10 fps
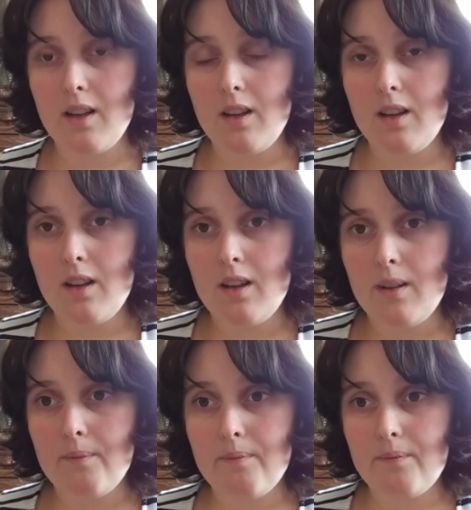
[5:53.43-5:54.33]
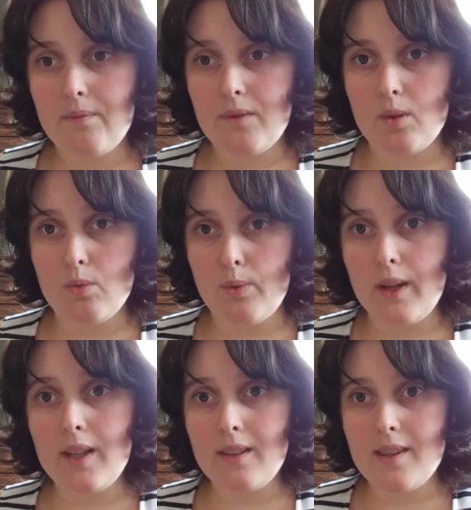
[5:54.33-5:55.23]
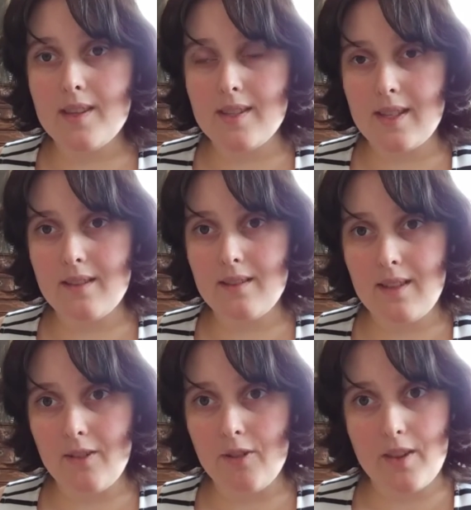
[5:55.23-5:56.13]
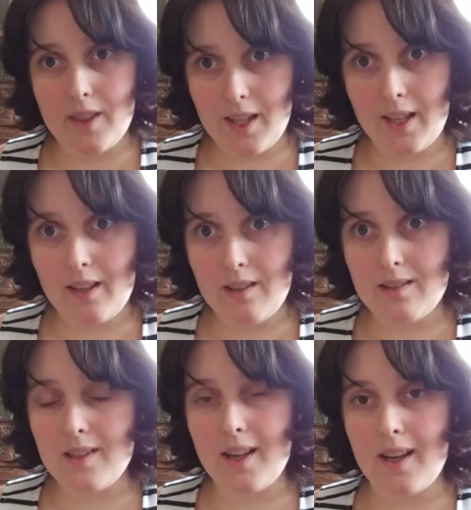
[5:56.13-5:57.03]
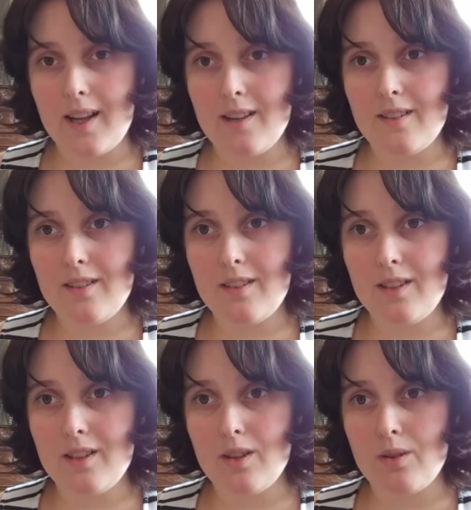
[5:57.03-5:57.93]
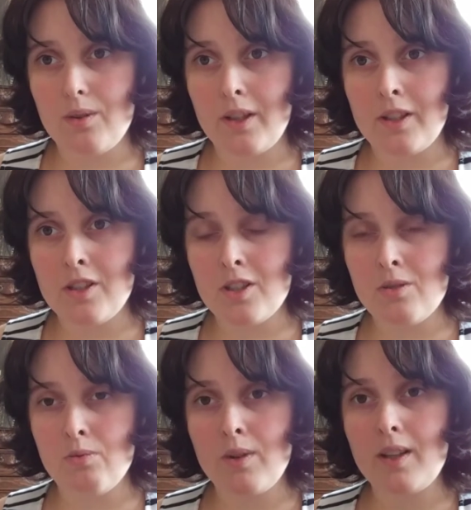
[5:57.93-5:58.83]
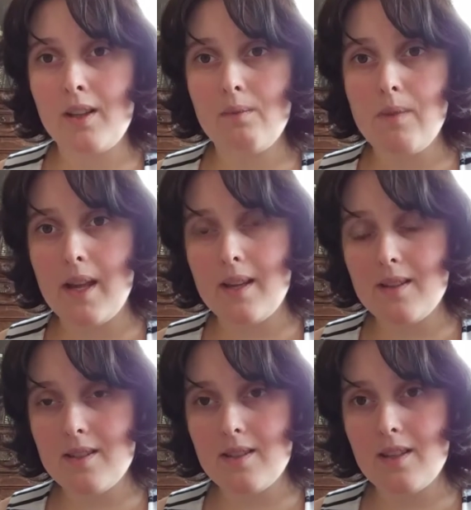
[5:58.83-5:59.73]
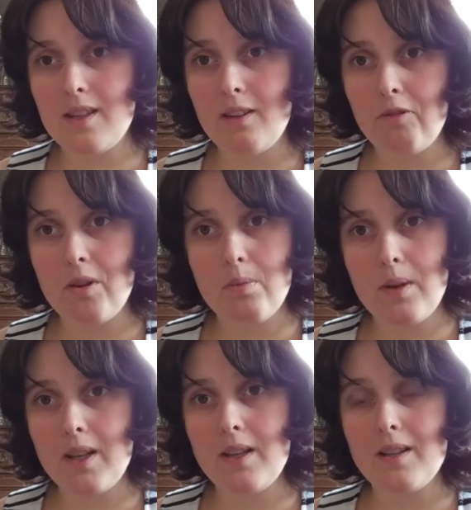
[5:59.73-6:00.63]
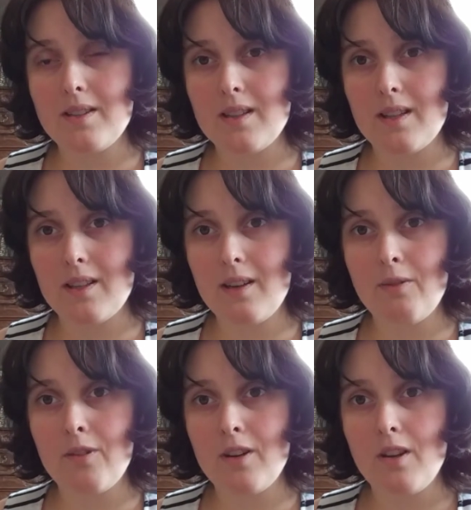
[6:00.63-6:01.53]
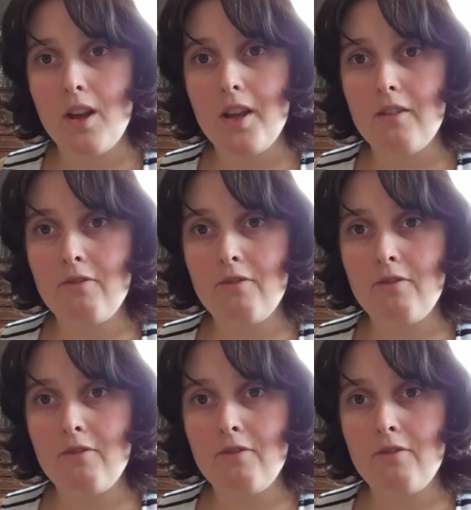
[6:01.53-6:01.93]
read different things, and it just really makes the different opinions and the different views and the different